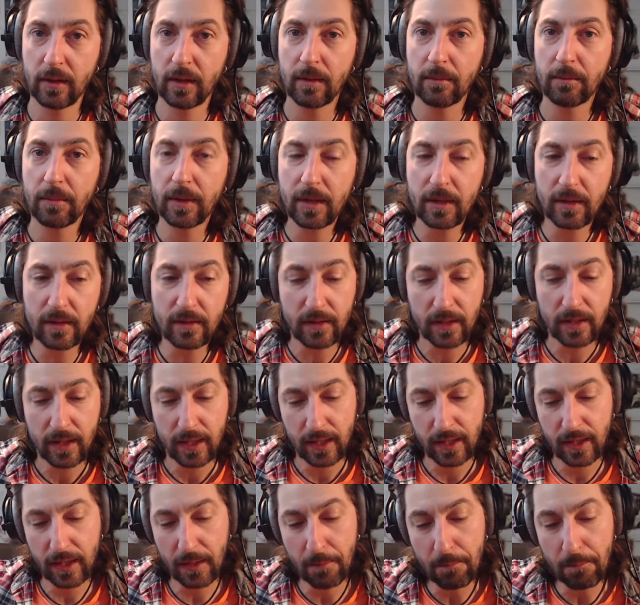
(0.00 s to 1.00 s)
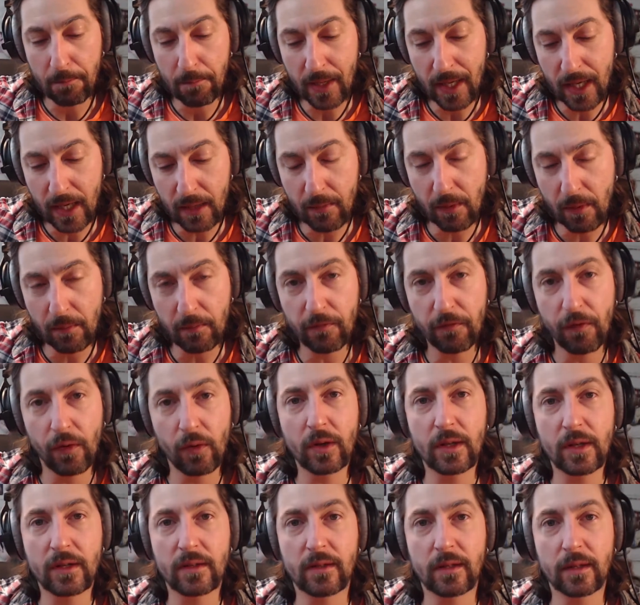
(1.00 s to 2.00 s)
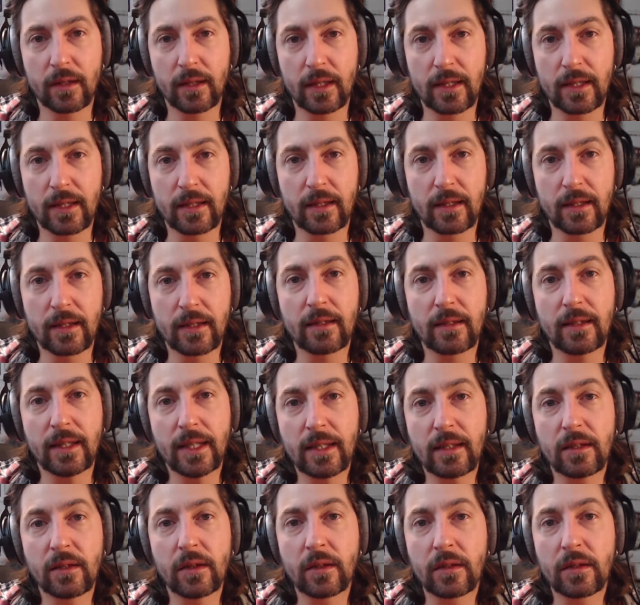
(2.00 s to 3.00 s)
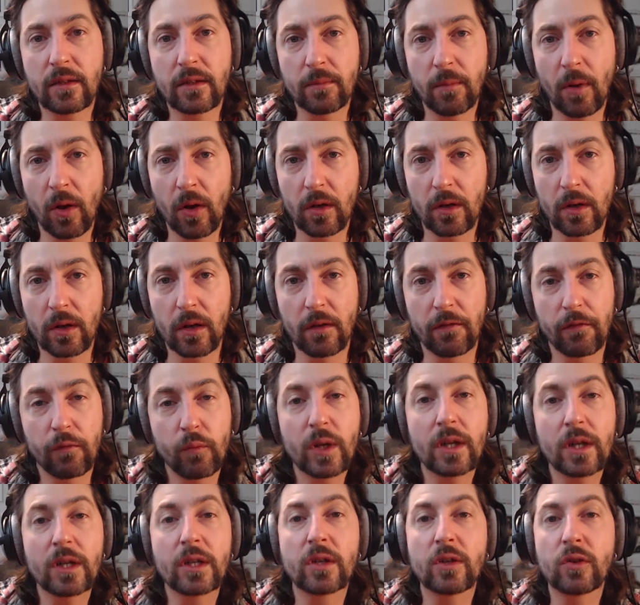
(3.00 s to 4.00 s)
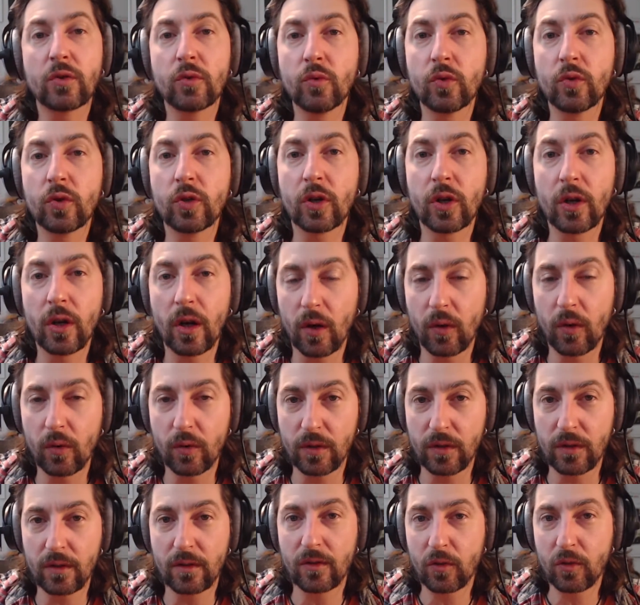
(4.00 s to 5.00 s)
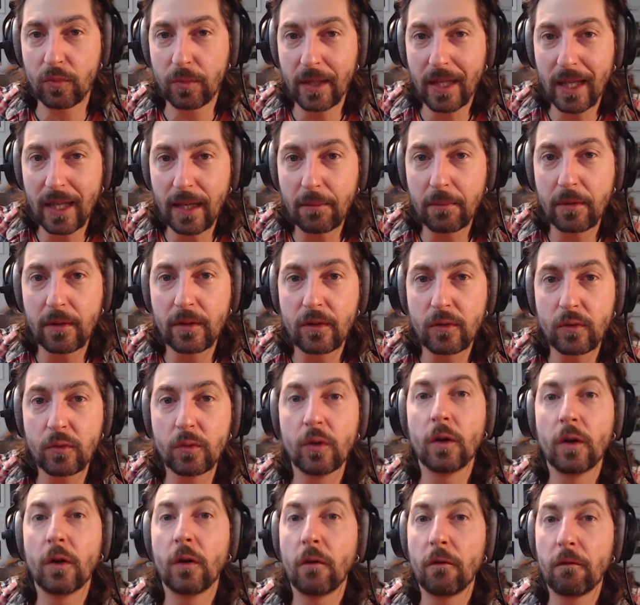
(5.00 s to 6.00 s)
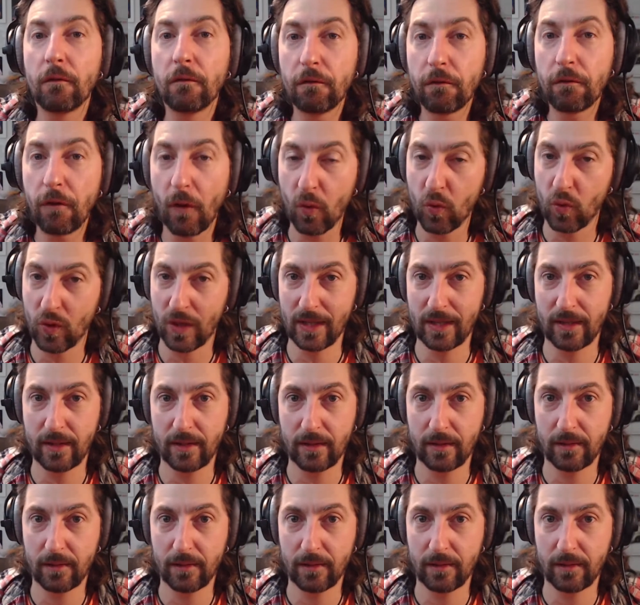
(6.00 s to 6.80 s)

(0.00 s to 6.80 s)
because the minimum focusing distance is not small enough. We're too close to be able to focus.